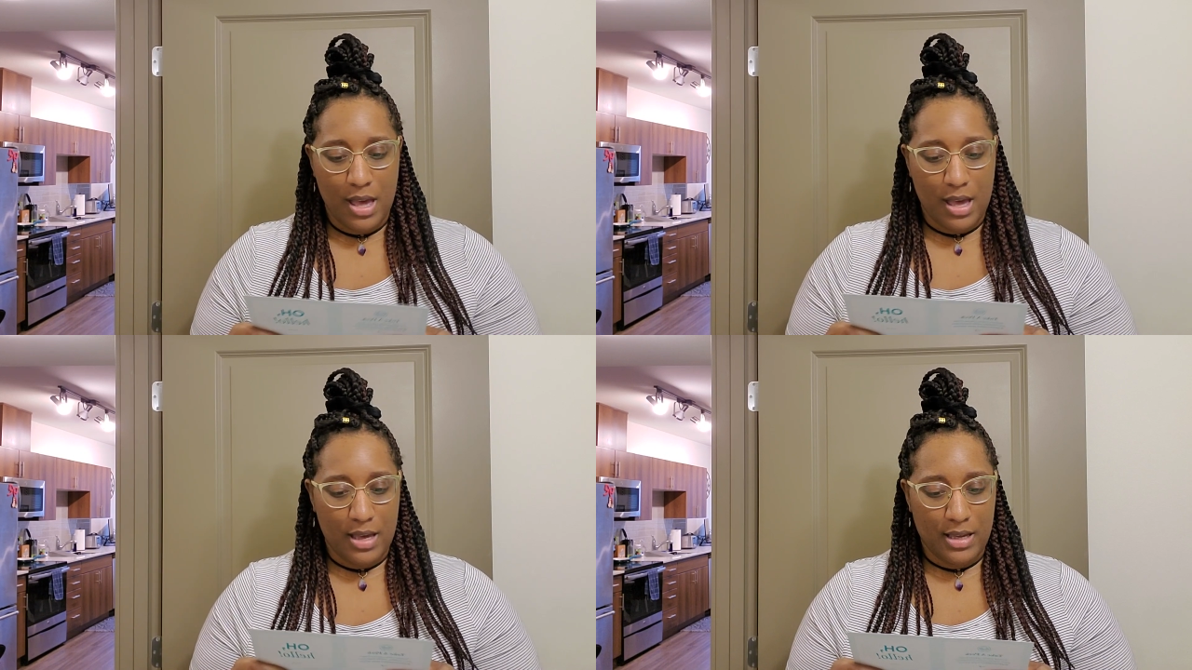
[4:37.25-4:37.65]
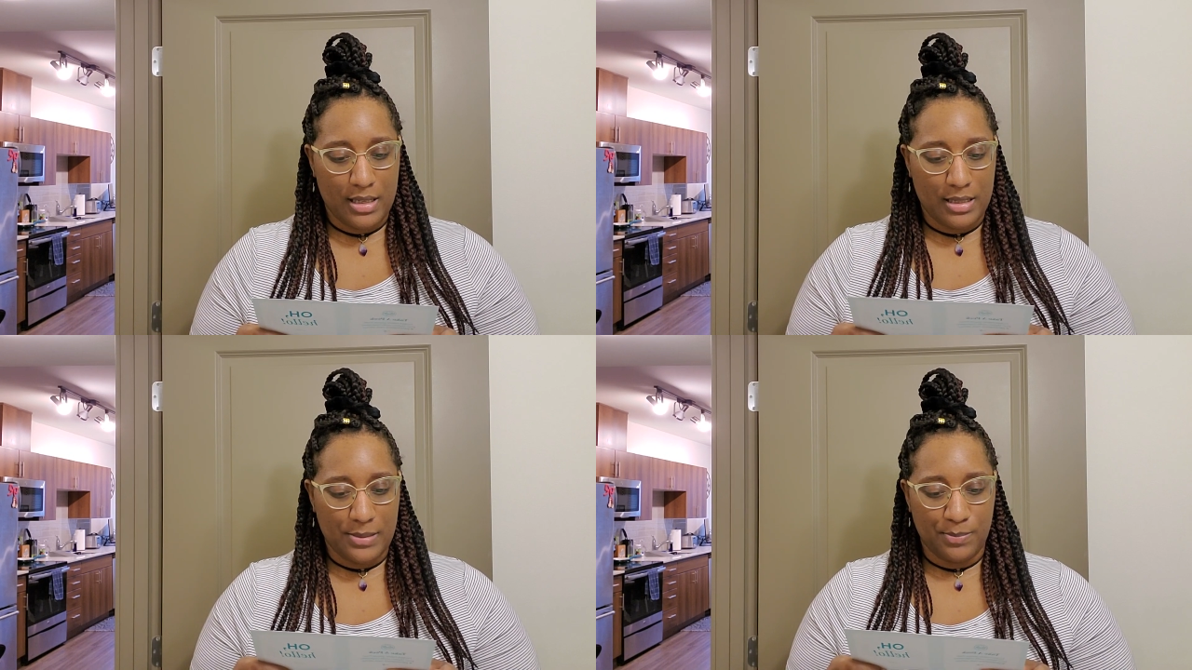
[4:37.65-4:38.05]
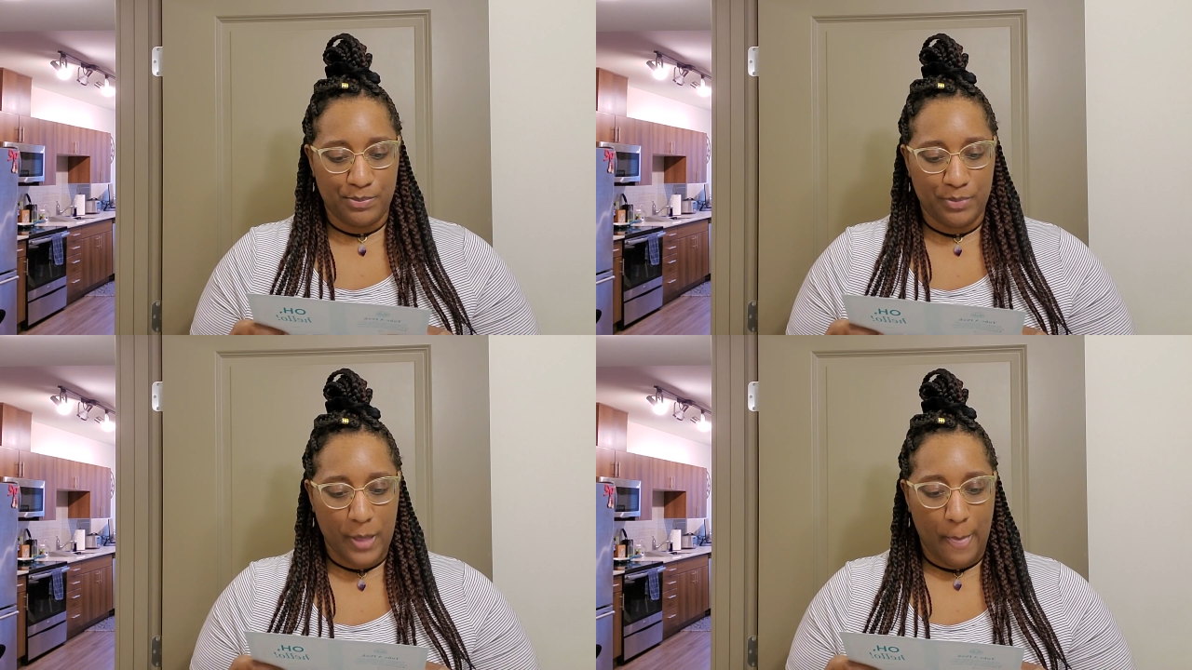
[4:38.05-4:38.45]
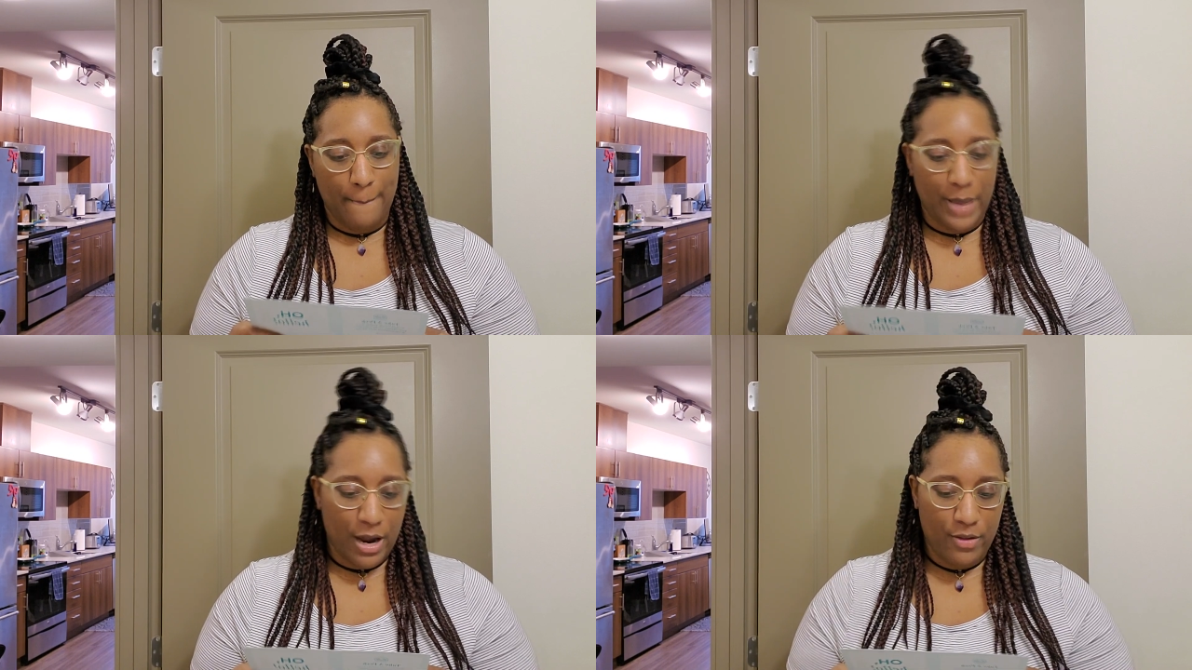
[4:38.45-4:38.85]
Um,
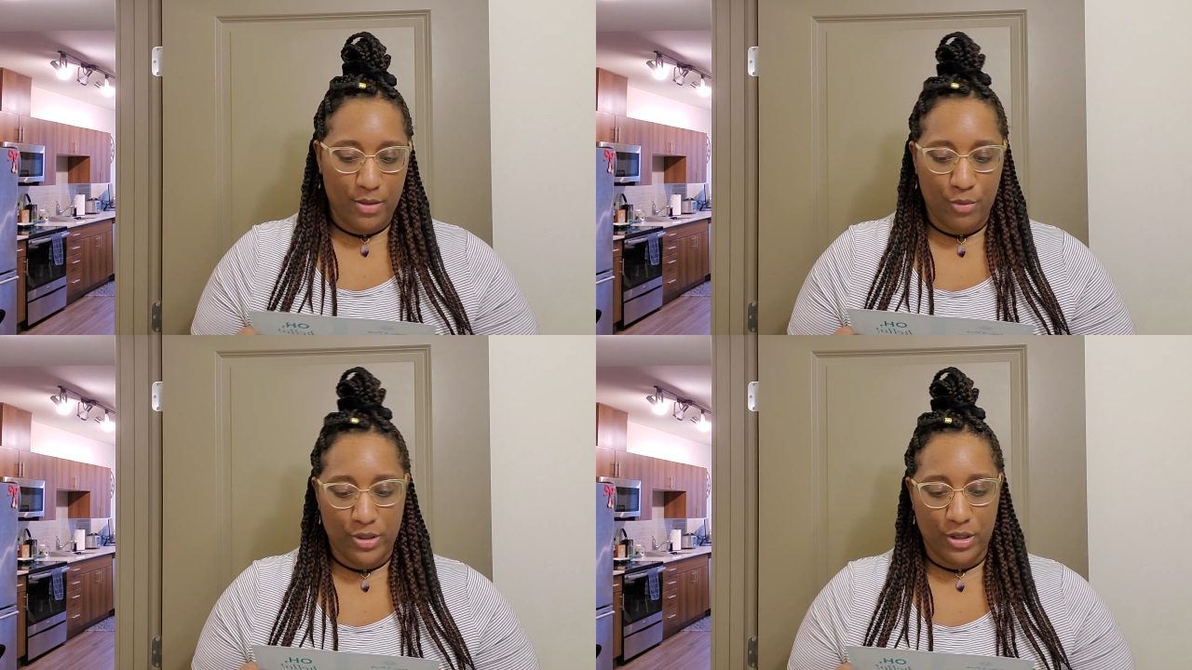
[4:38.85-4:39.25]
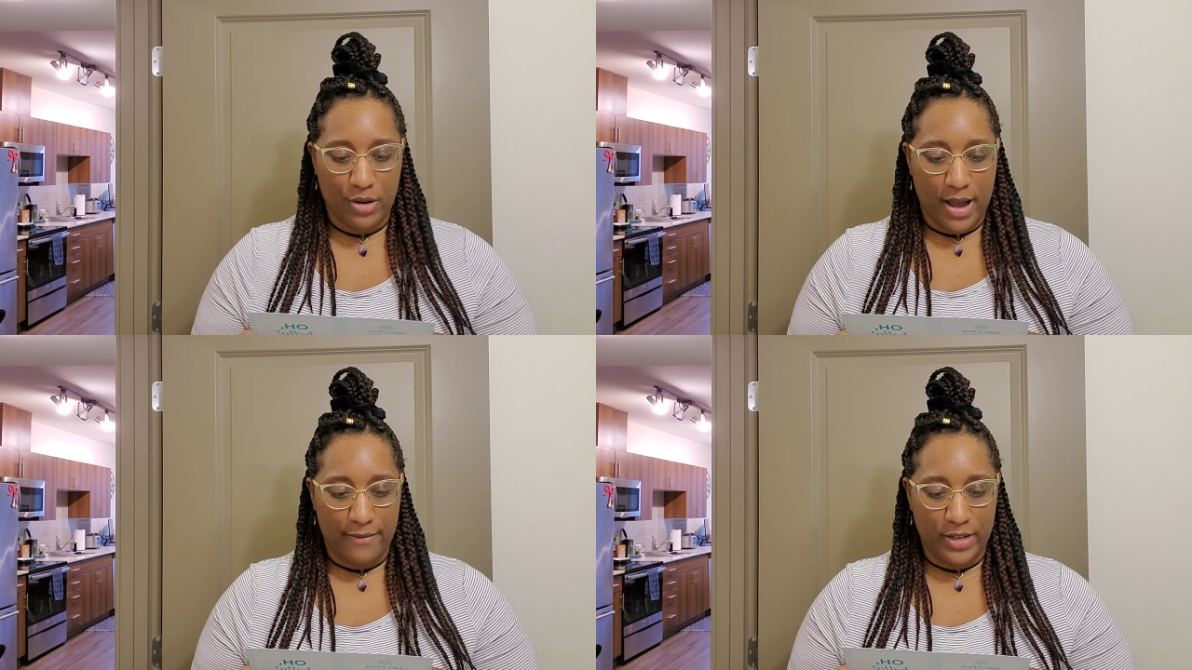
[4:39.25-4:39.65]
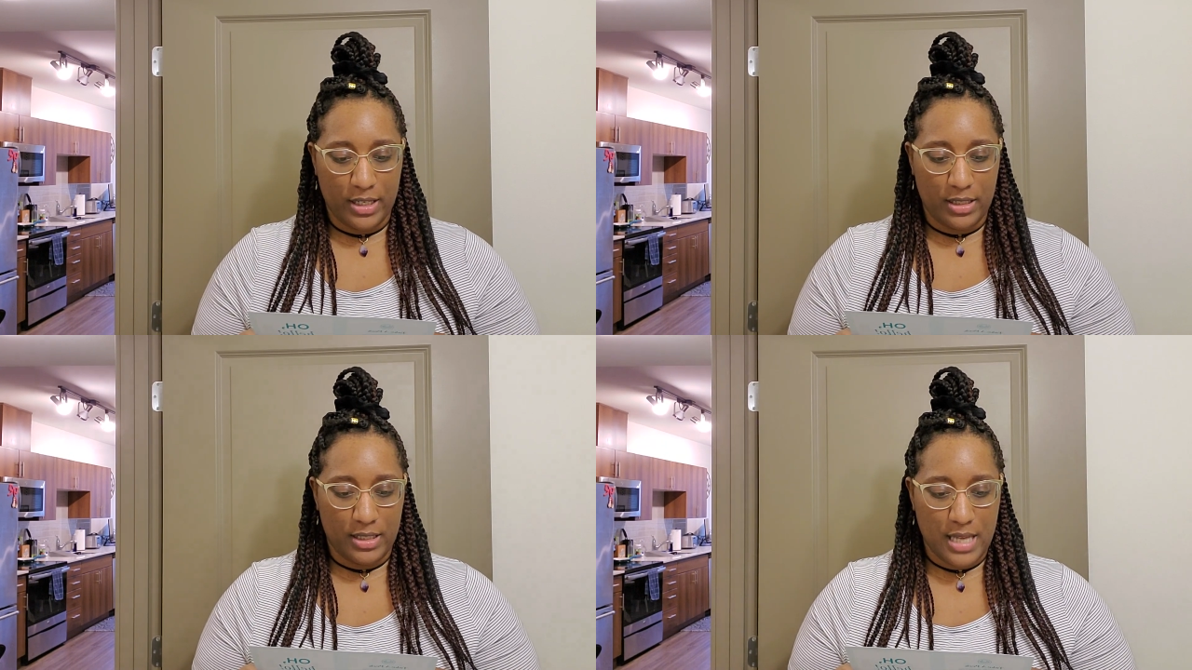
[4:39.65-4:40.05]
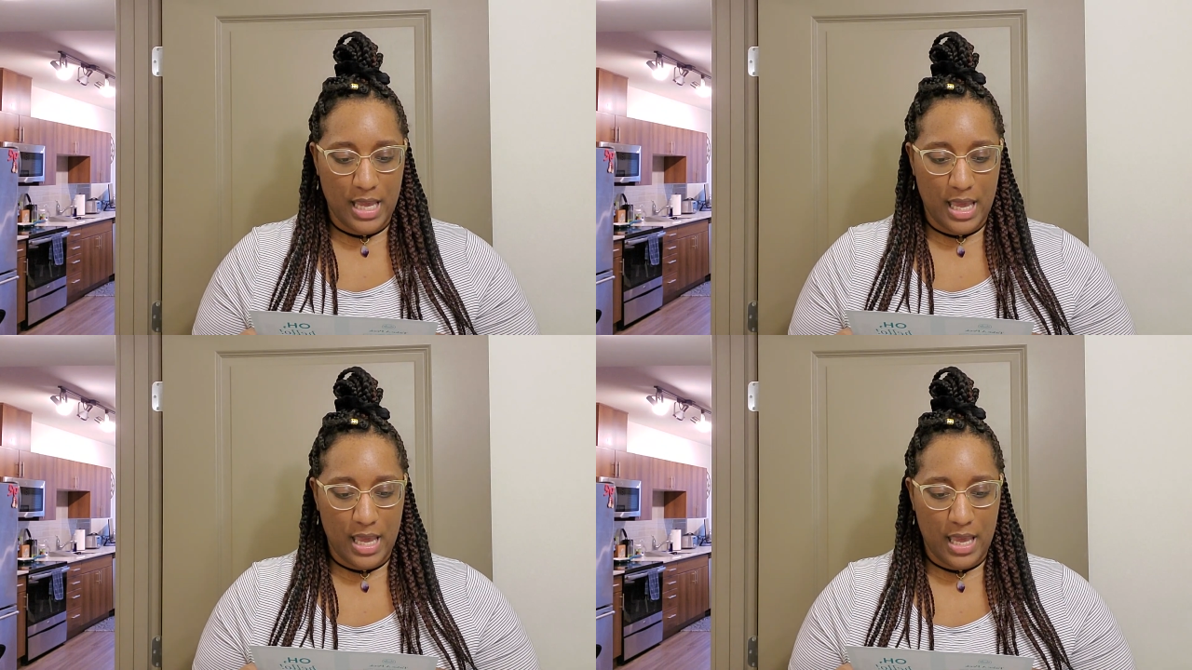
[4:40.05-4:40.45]
pair them with the graphic
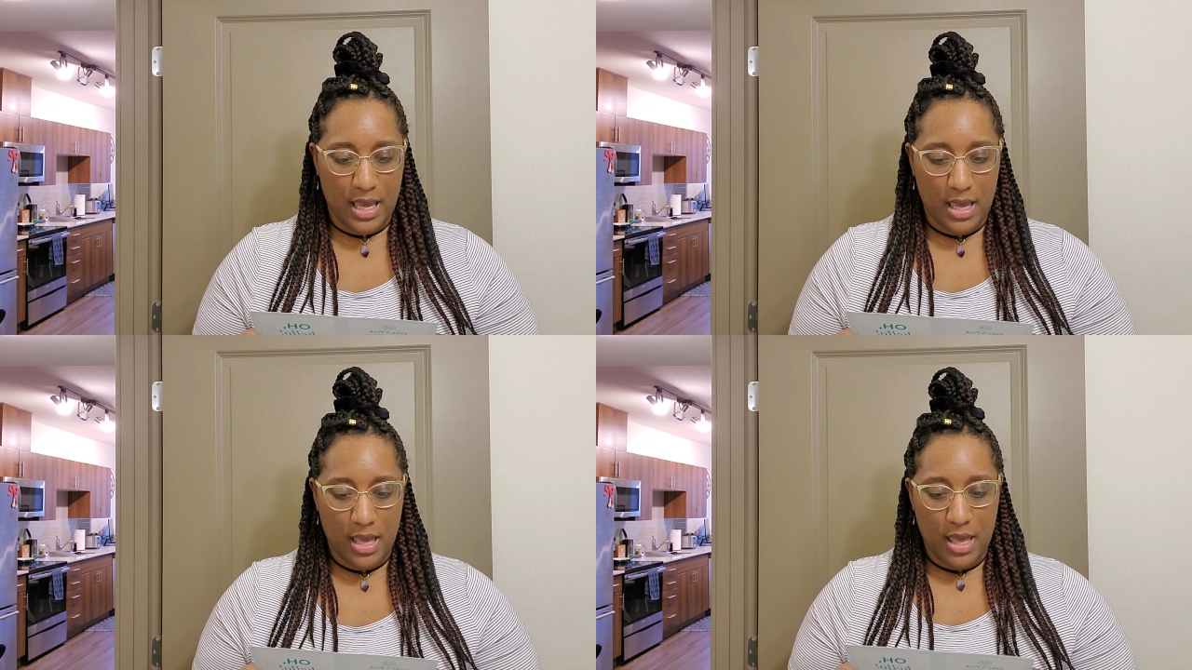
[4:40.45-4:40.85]
tee,